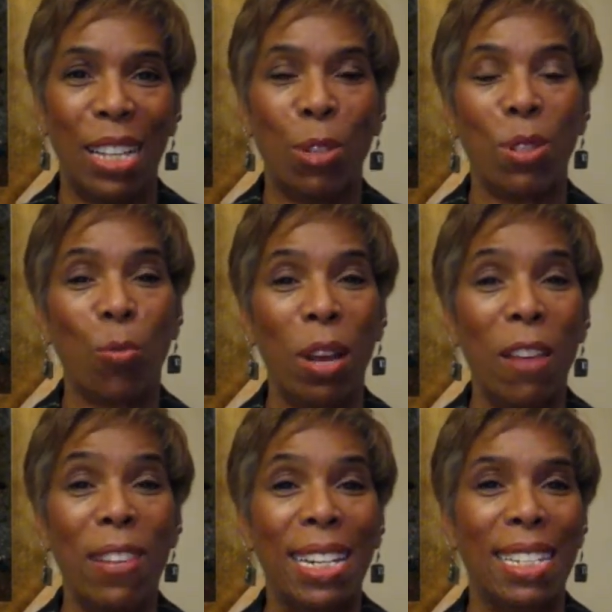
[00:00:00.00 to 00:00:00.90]
So as a way
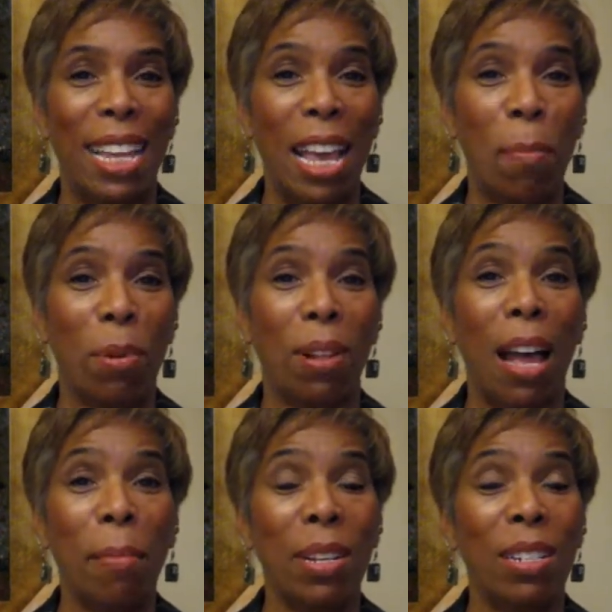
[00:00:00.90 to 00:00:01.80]
of an example,
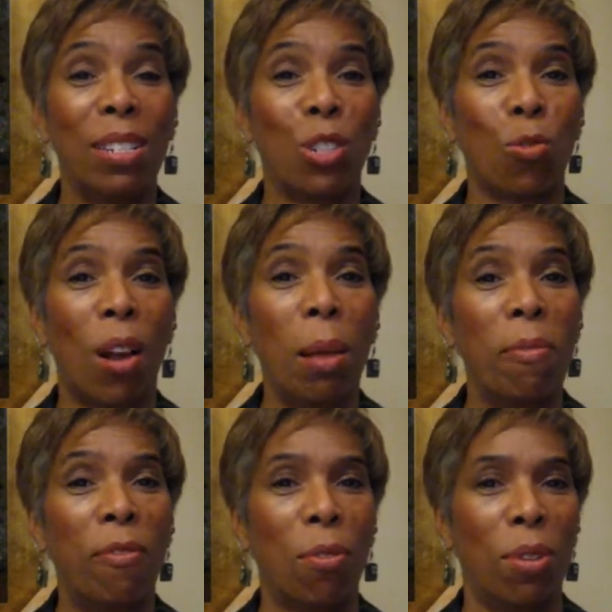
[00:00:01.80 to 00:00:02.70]
I'm going to describe
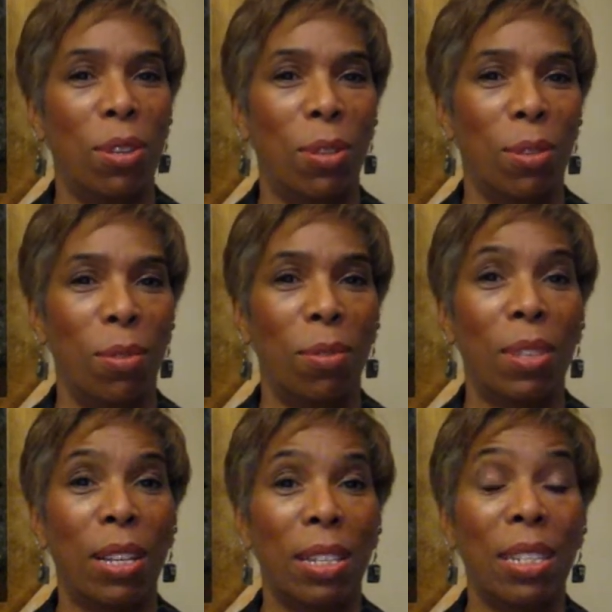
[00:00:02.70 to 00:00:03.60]
for you
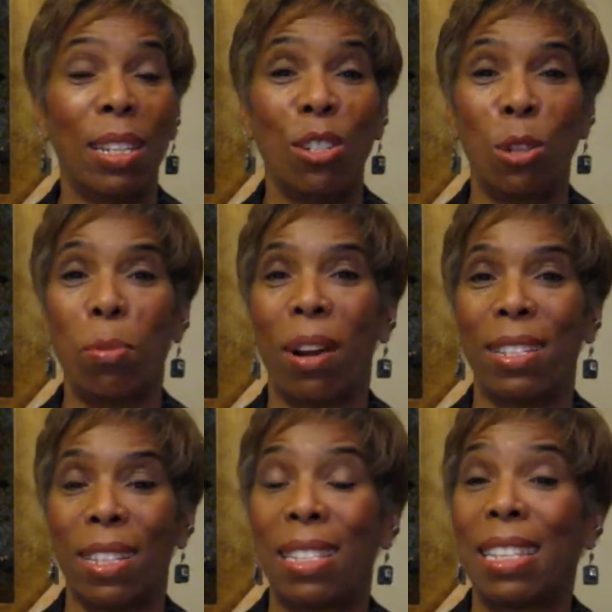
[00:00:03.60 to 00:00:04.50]
the signature
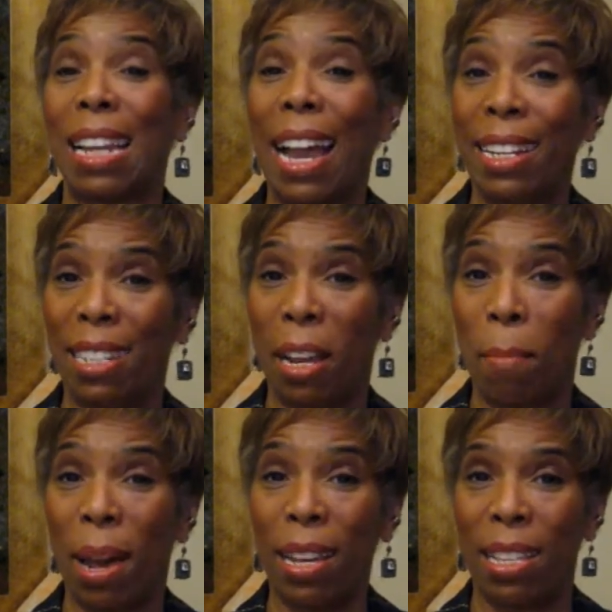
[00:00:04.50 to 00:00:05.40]
process that I take
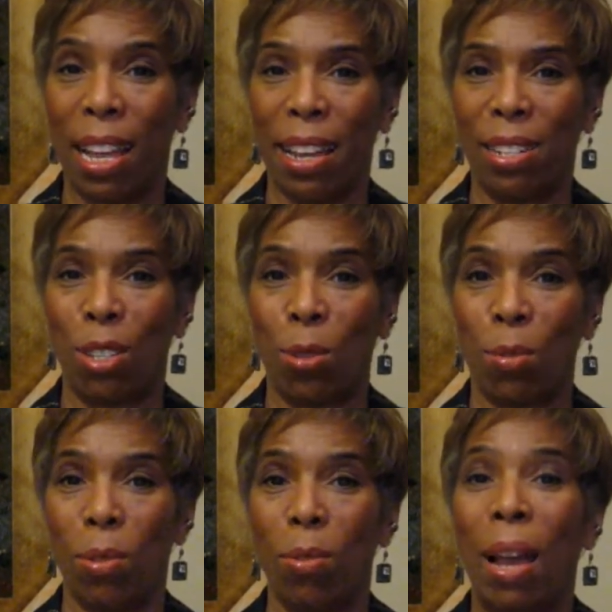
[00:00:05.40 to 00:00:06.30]
my clients
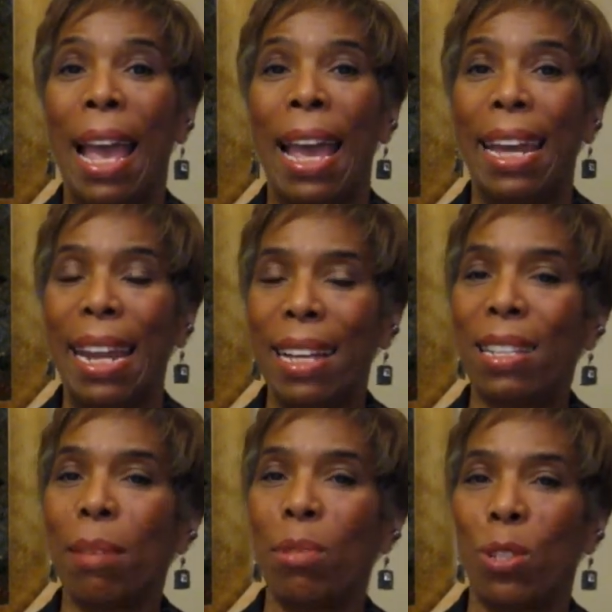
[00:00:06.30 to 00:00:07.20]
through. And
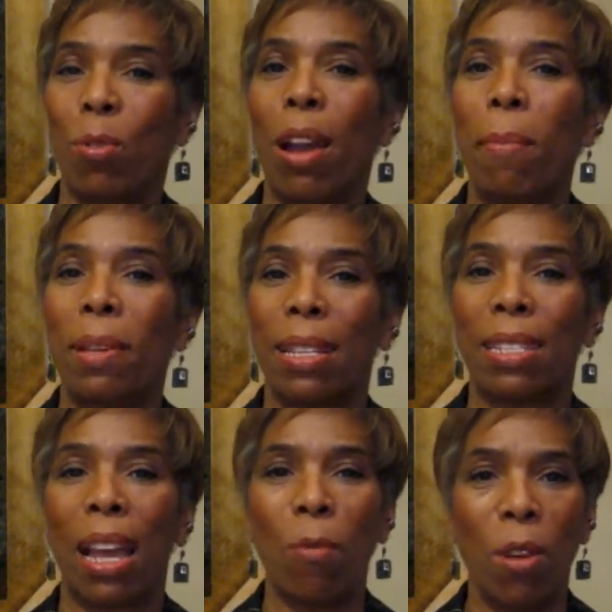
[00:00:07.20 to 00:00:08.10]
as I'm describing
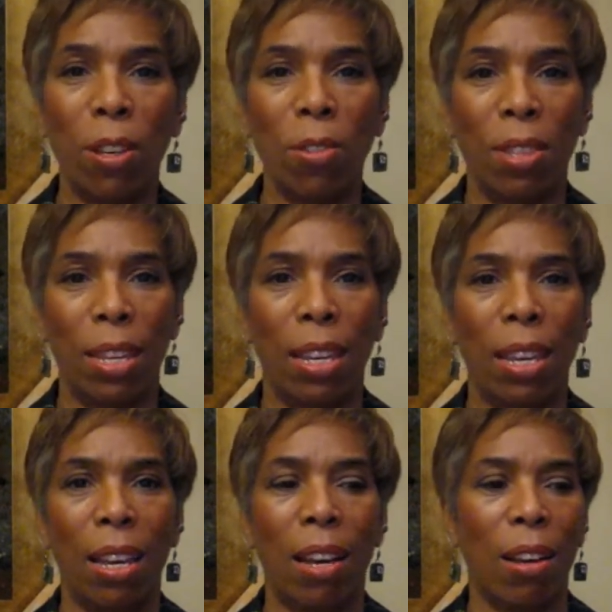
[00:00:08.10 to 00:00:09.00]
this, I want you
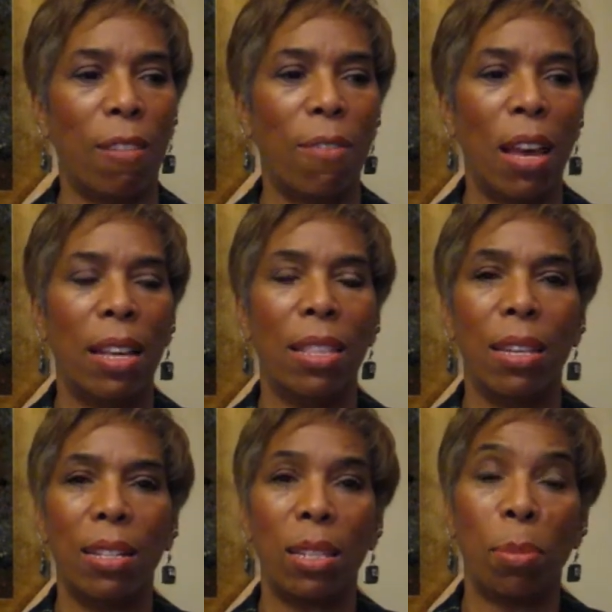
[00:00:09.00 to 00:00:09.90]
thinking of
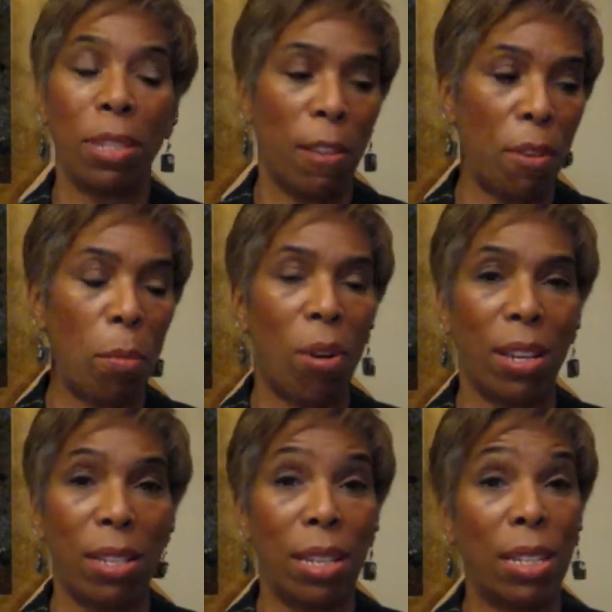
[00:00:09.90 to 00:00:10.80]
the specific
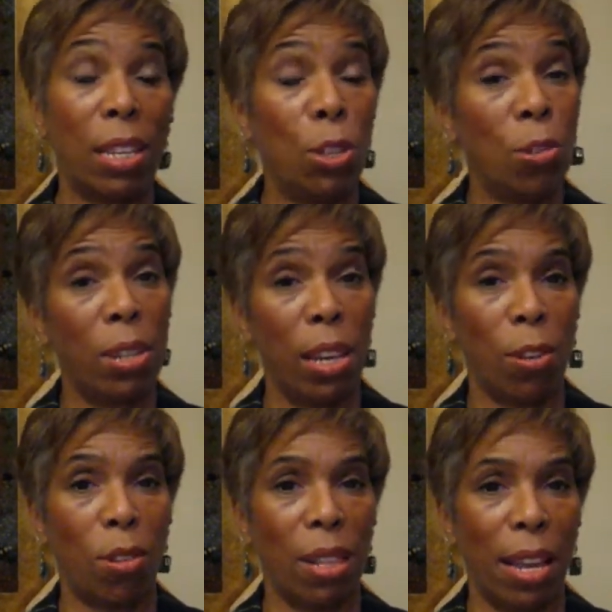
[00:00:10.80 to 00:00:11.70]
process that you take
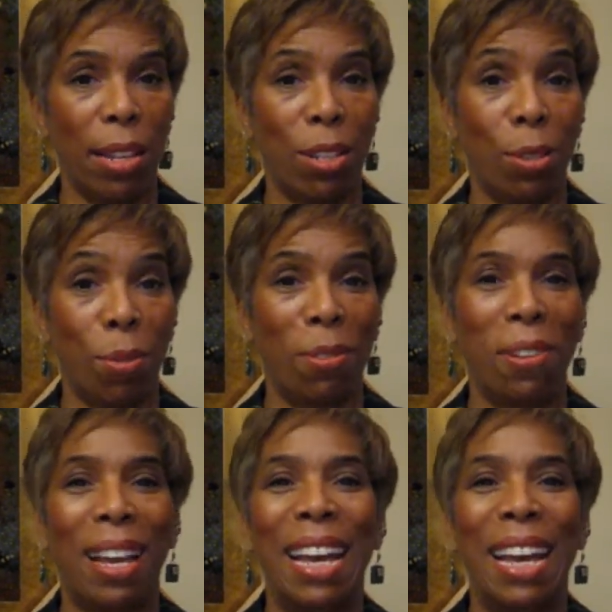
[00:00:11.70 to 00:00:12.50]
your clients through.